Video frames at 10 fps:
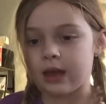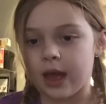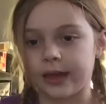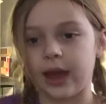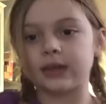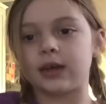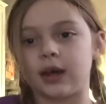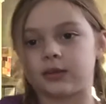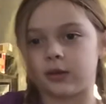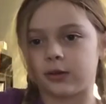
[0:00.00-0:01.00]
And
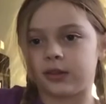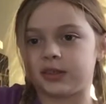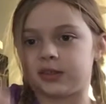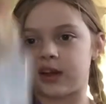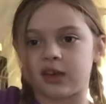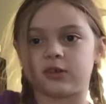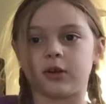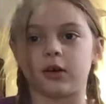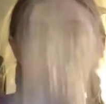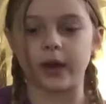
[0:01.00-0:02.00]
this is also a good way